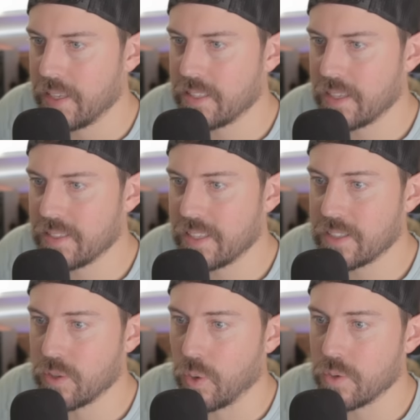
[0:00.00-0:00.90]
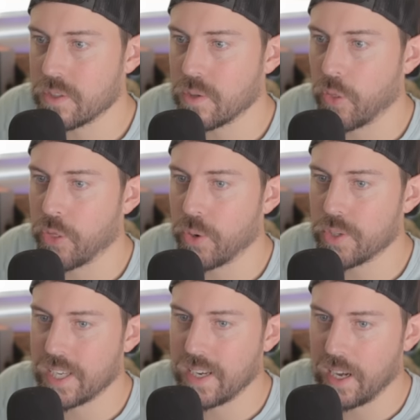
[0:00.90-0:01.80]
Nissan Z's only sold
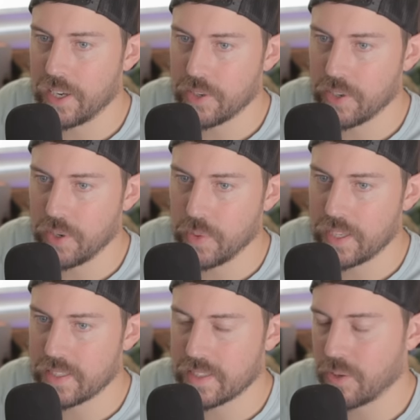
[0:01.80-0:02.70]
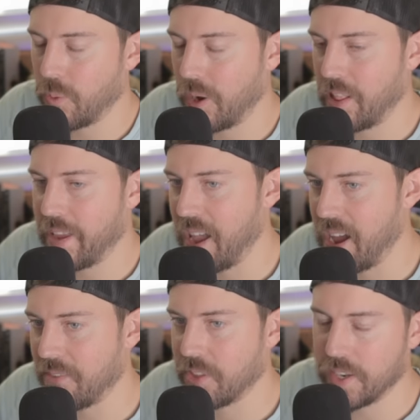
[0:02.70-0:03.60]
1,300 units while I
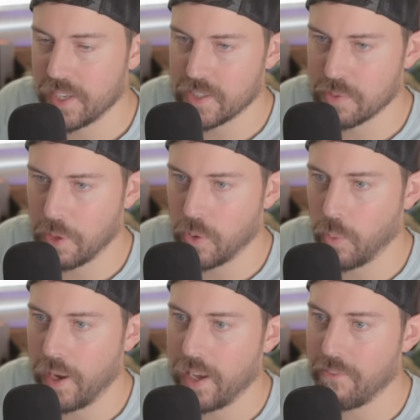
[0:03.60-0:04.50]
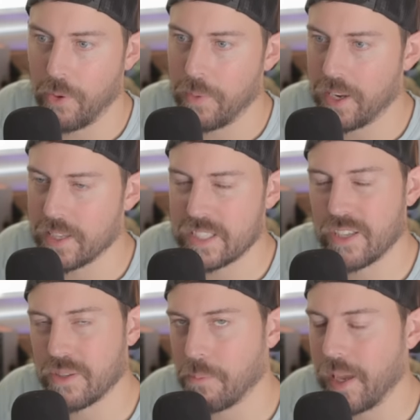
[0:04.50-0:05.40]
have the Nismo waiting for me. It's
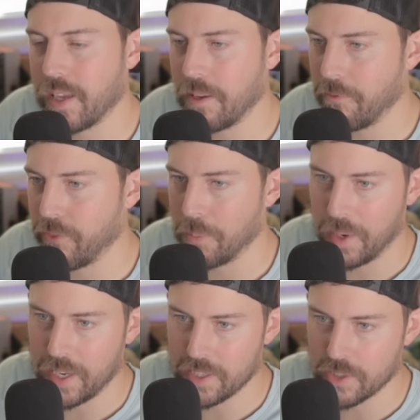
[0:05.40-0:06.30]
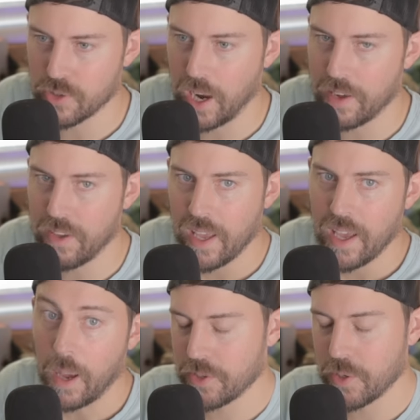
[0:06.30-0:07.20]
just begging for me to drive.
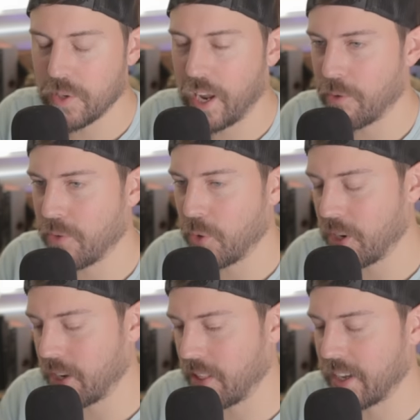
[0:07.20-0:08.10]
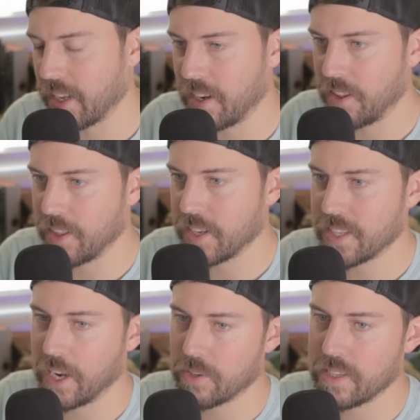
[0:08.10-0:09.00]
I'm going to do a night review on it like I did on the
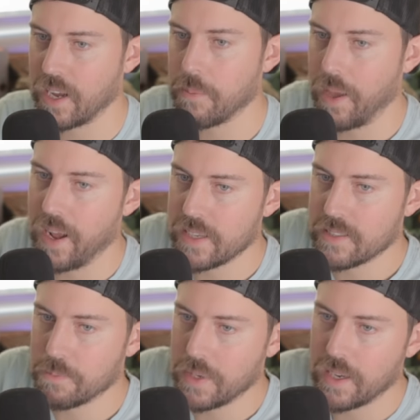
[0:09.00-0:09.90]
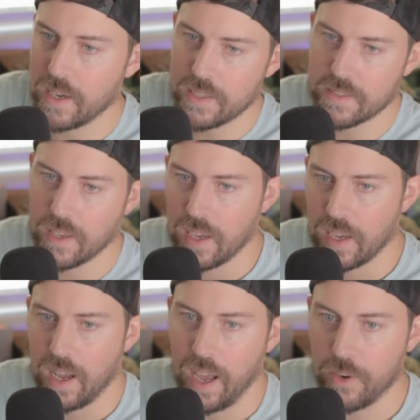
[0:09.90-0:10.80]
Integra Type S because
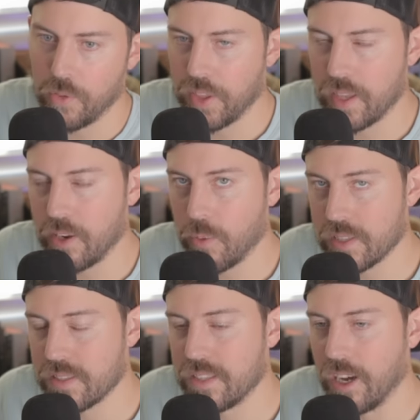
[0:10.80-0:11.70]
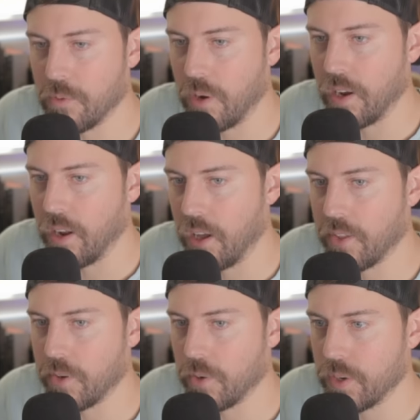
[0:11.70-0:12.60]
I don't think anyone's done one
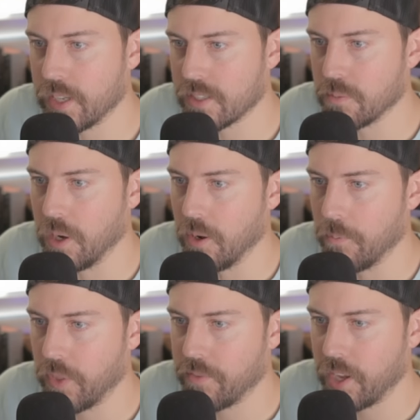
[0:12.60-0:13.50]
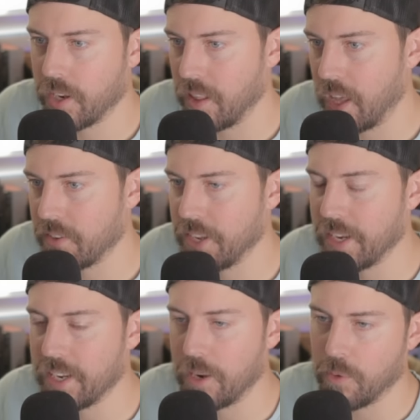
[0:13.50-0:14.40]
on the new Nismo. They've done a lot of
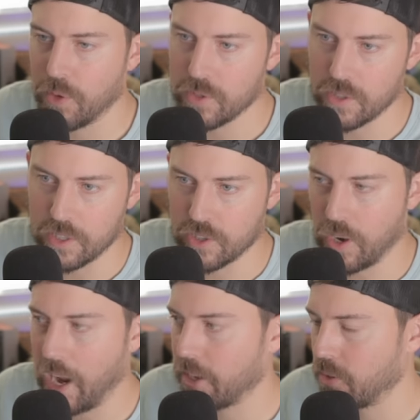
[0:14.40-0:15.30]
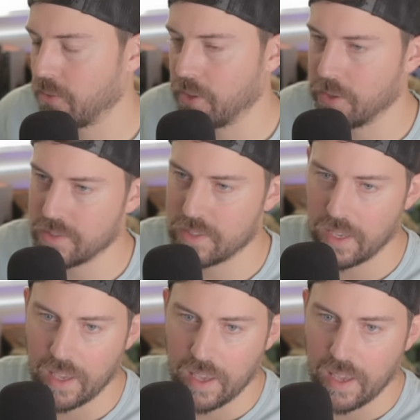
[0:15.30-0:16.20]
daytime reviews, a lot of track reviews.
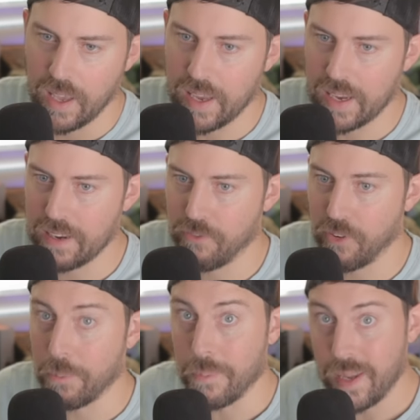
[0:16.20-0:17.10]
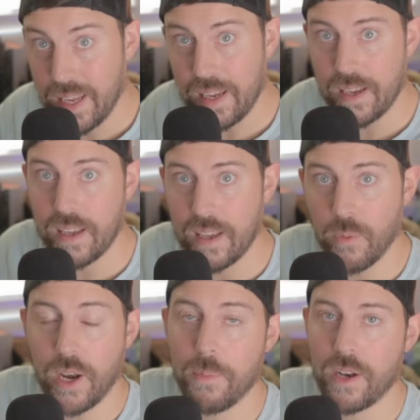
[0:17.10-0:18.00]
And for me,
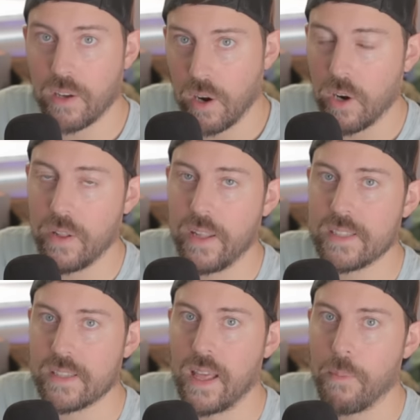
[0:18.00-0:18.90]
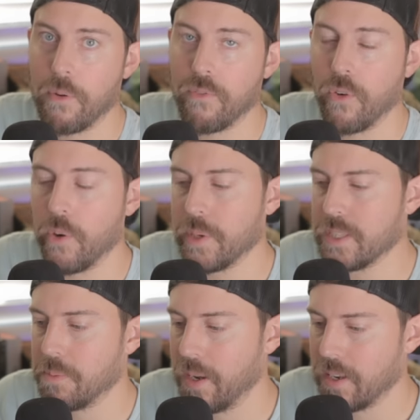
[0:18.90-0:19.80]
when I'm in a car that's that
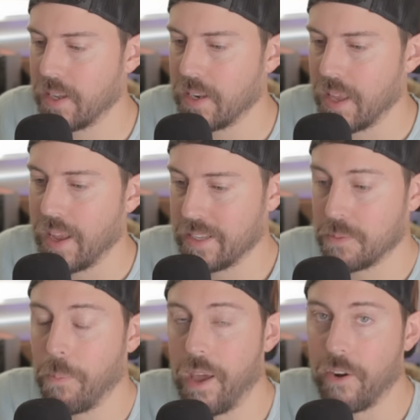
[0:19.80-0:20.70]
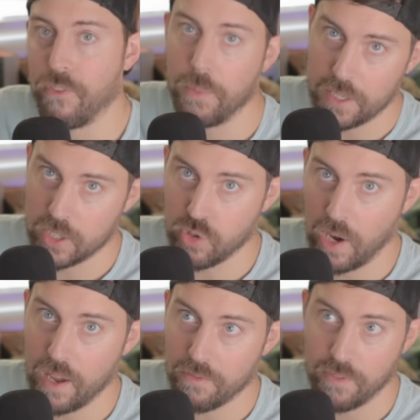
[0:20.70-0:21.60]
performance minded, it's better for me to
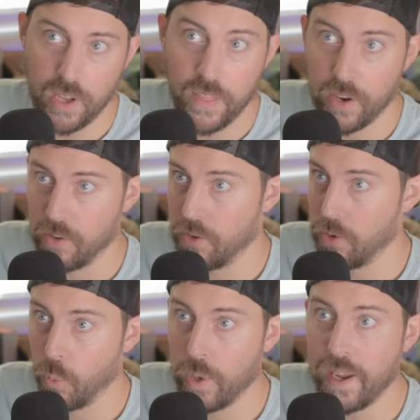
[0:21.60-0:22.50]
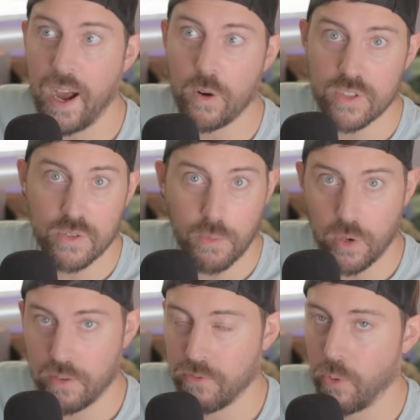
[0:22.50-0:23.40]
drive in the wee hours in the
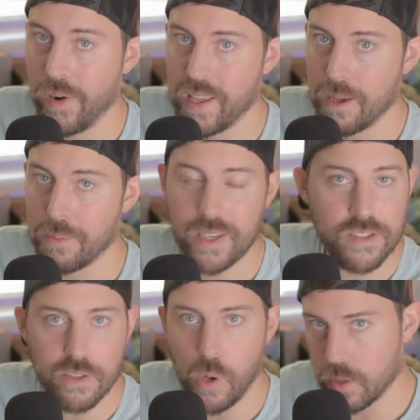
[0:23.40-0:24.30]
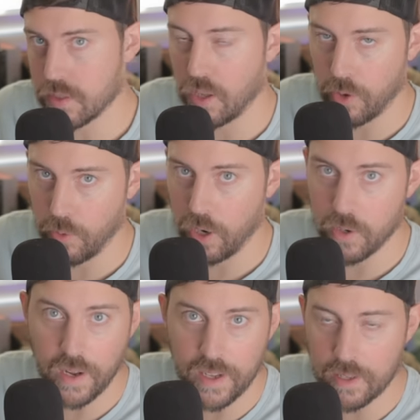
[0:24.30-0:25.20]
morning, 4 a.m. because no one's on the
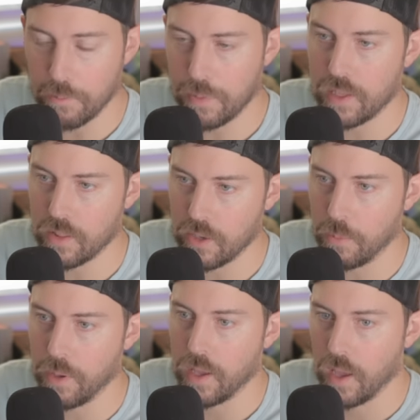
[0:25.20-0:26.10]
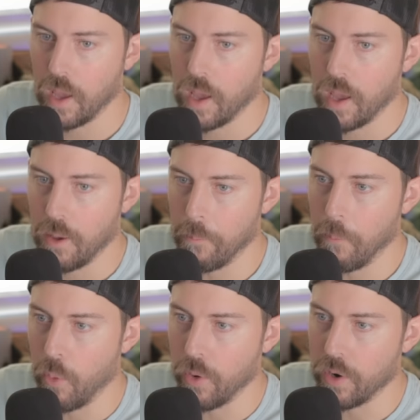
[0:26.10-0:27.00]
road. I can be a little bit
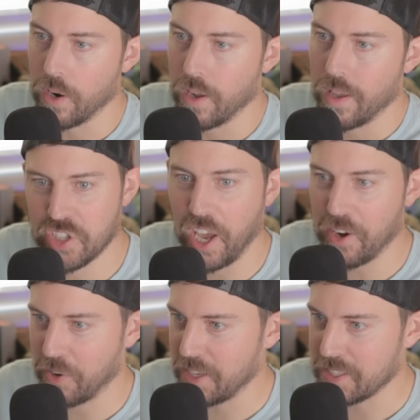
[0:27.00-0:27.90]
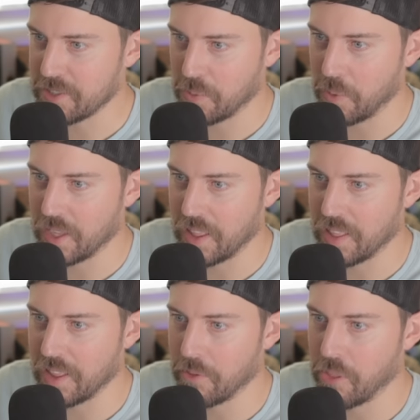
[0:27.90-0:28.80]
more generous with
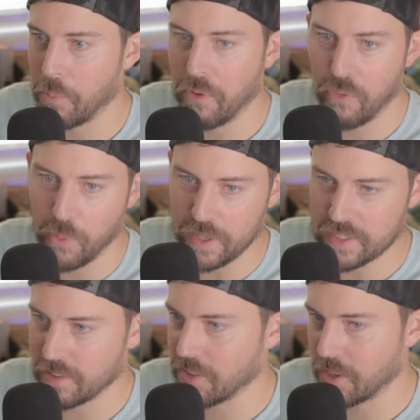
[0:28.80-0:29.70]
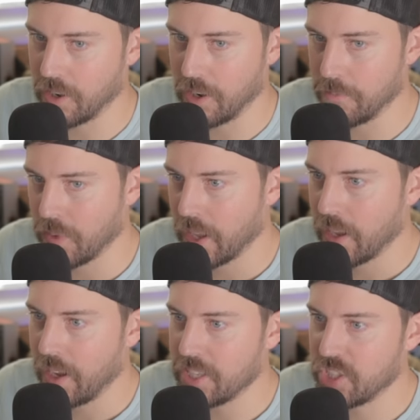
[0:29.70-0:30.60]
the performance of the car.
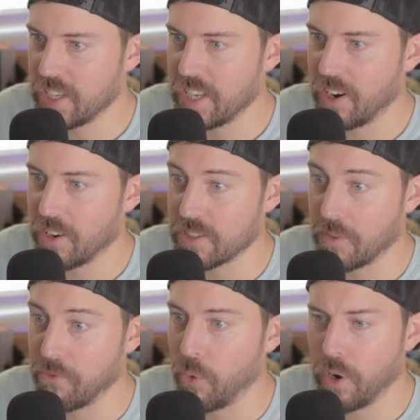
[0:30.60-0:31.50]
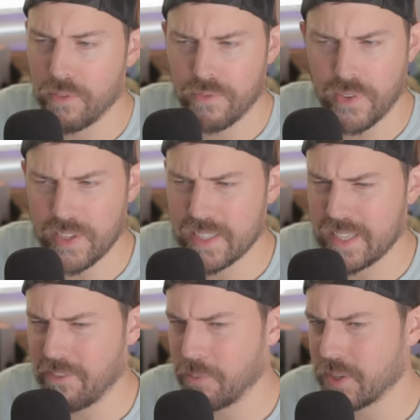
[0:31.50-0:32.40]
GTR is up
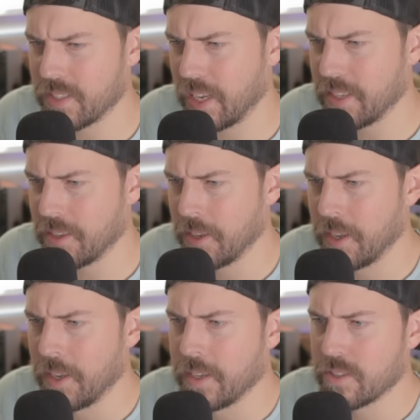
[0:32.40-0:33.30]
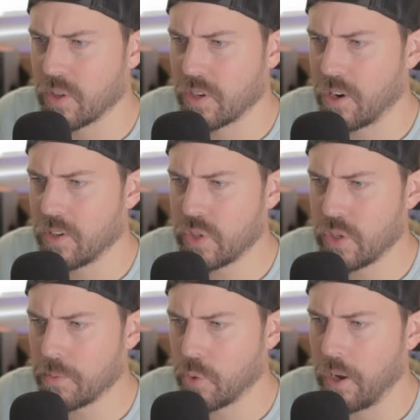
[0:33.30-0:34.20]
457%. So the cars
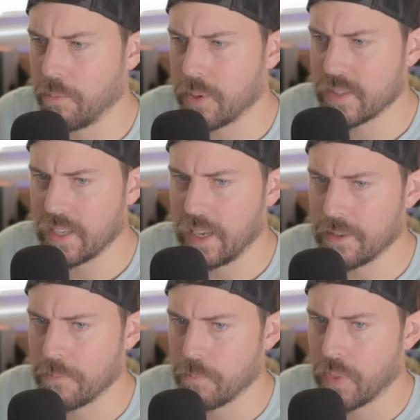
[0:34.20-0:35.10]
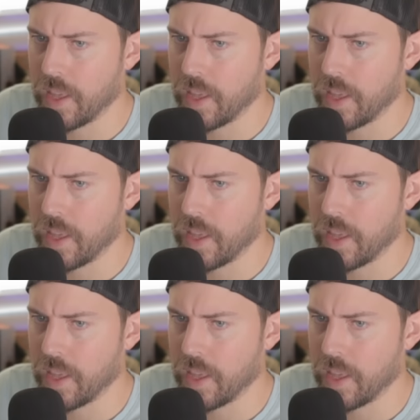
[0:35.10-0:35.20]
are up 12%.